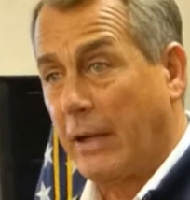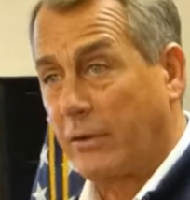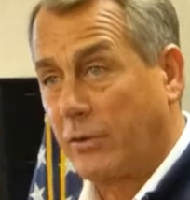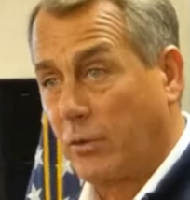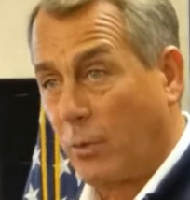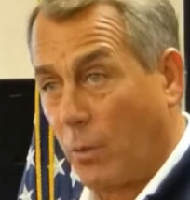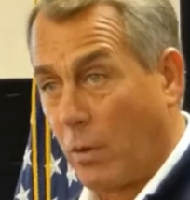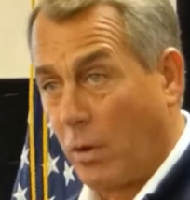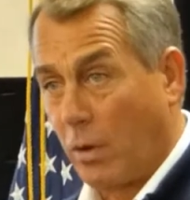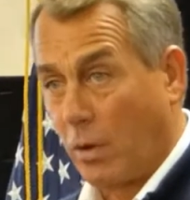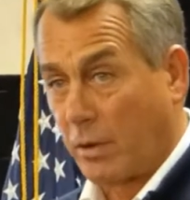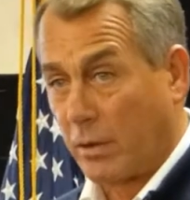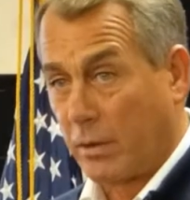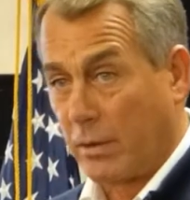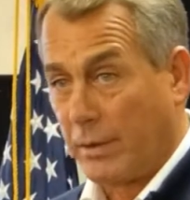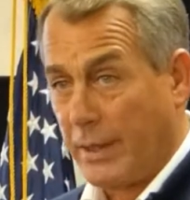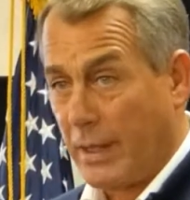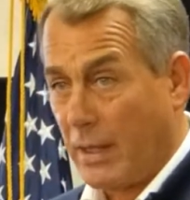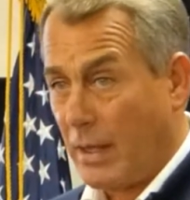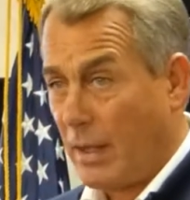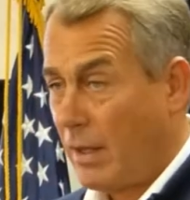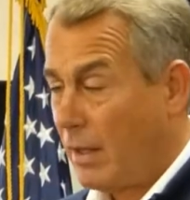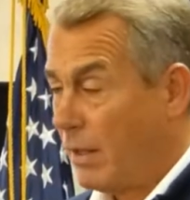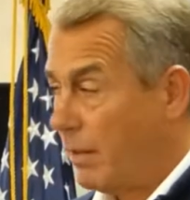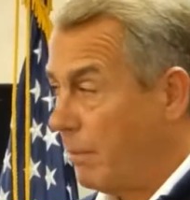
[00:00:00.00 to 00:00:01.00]
back to work.
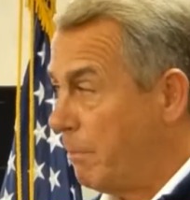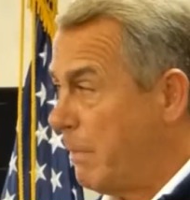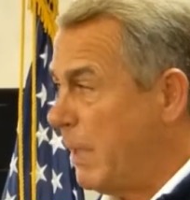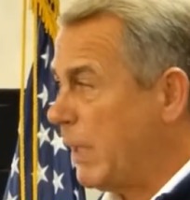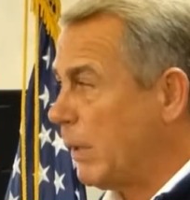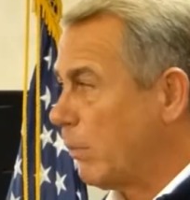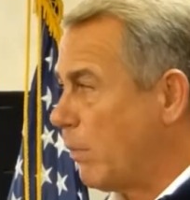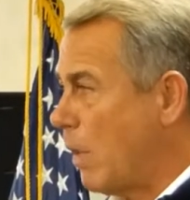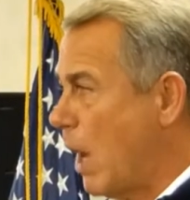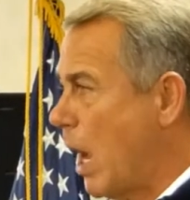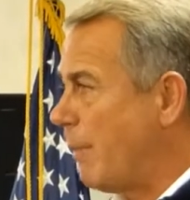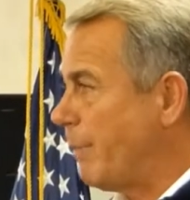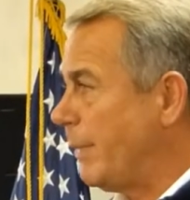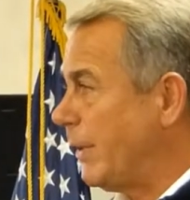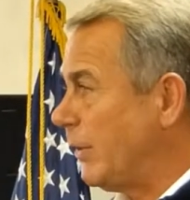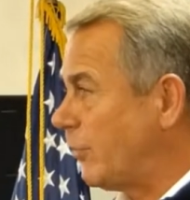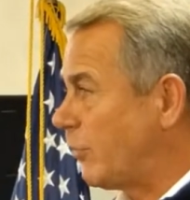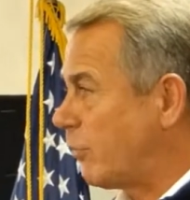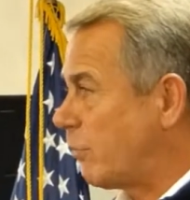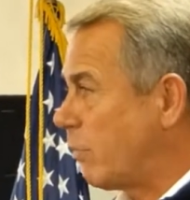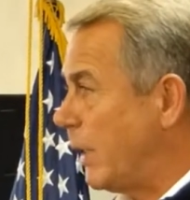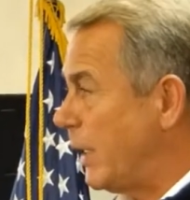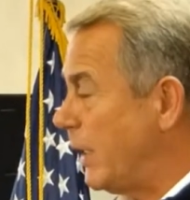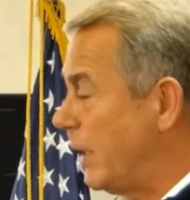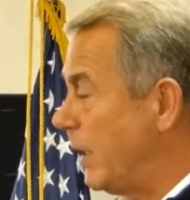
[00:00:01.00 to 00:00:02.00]
Mitt
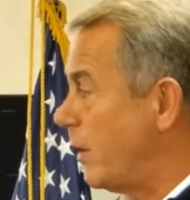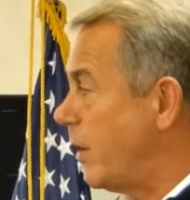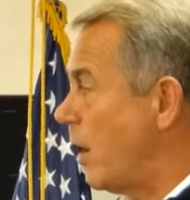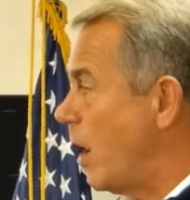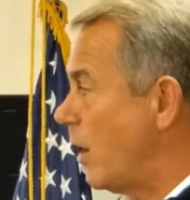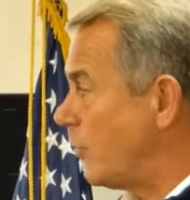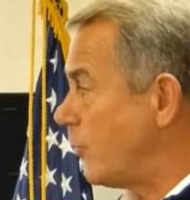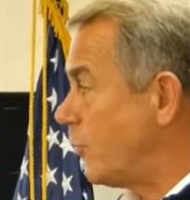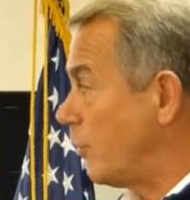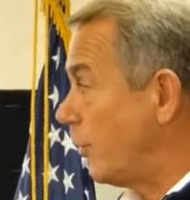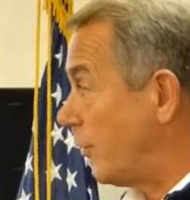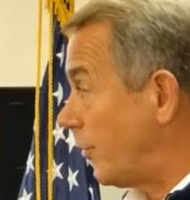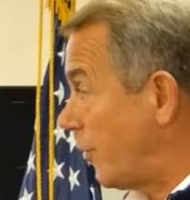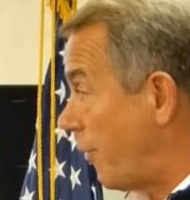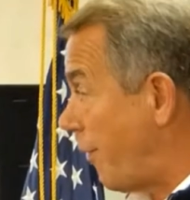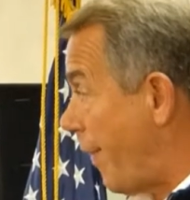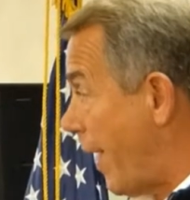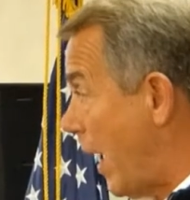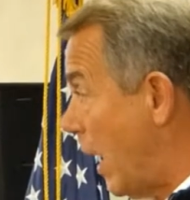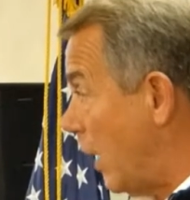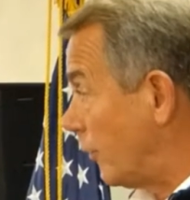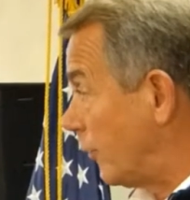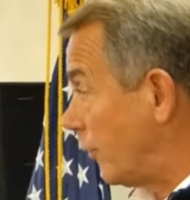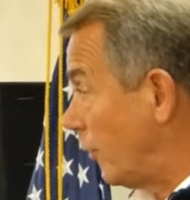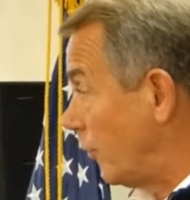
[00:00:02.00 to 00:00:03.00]
Romney's created hundreds of
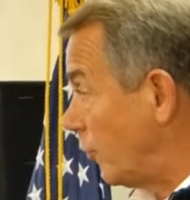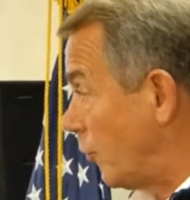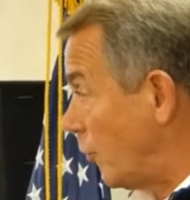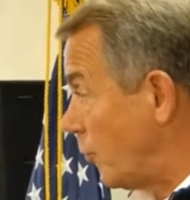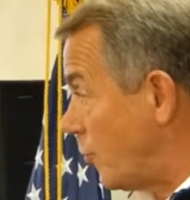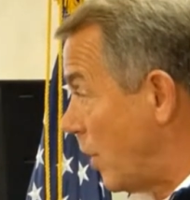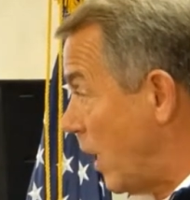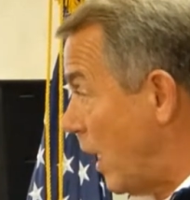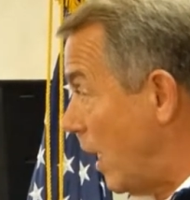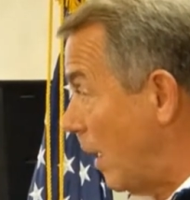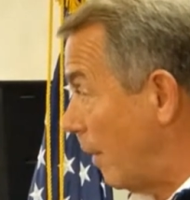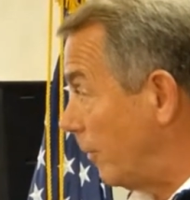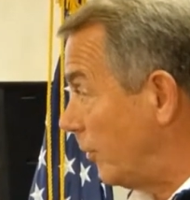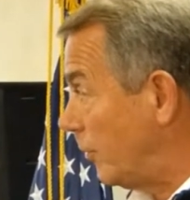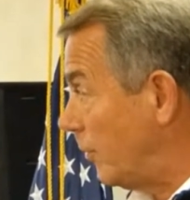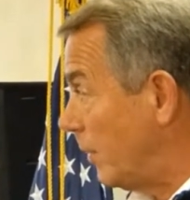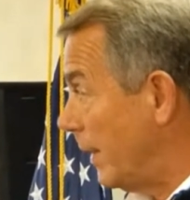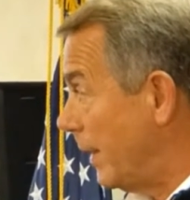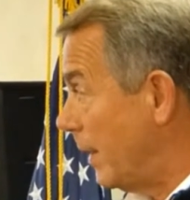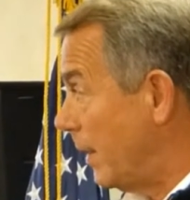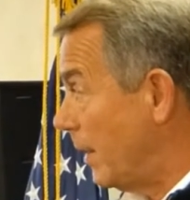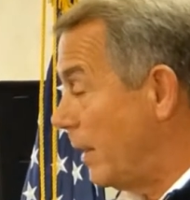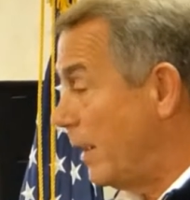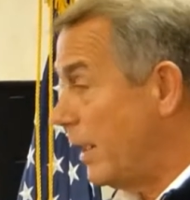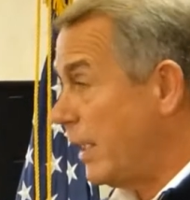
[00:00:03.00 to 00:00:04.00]
thousands of jobs.
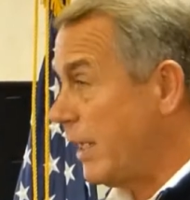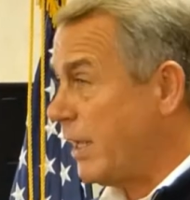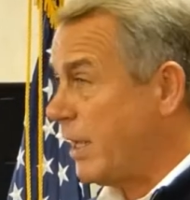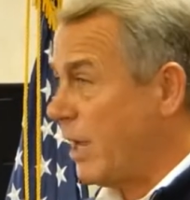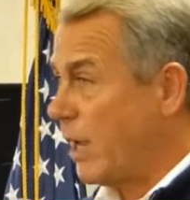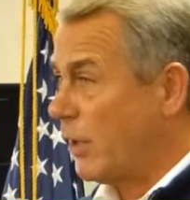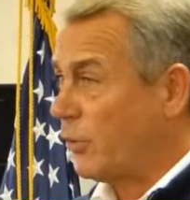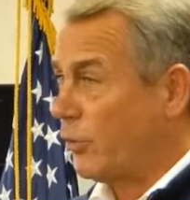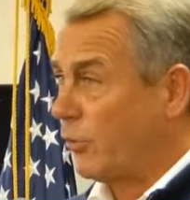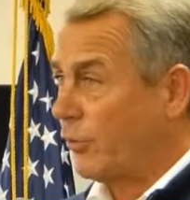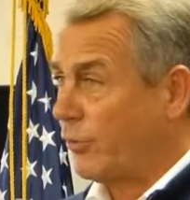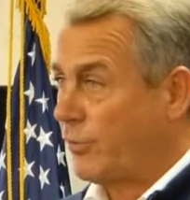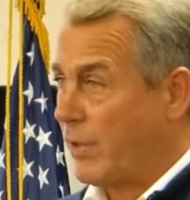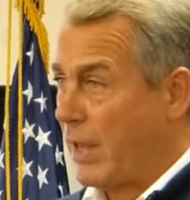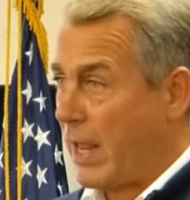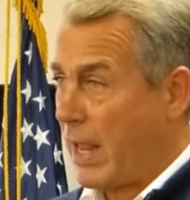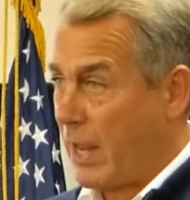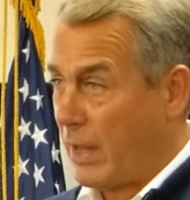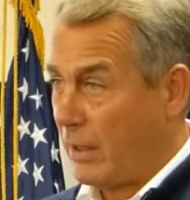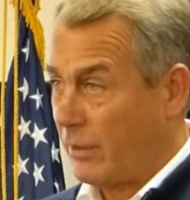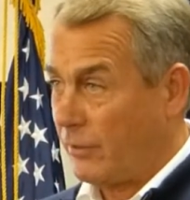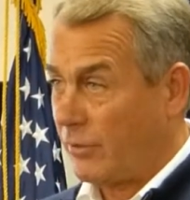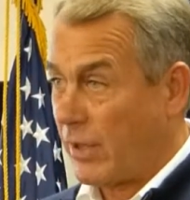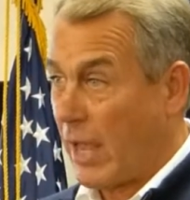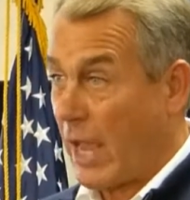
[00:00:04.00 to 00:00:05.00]
He
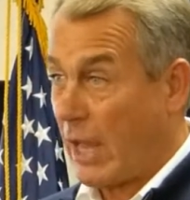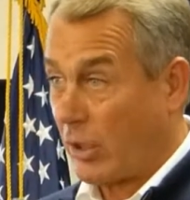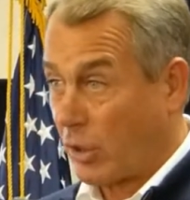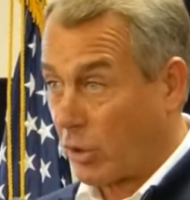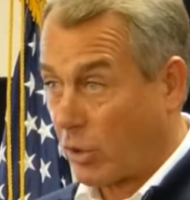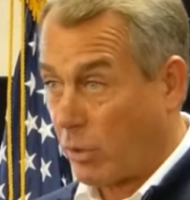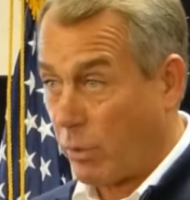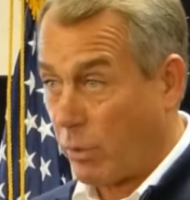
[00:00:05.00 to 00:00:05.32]
understands how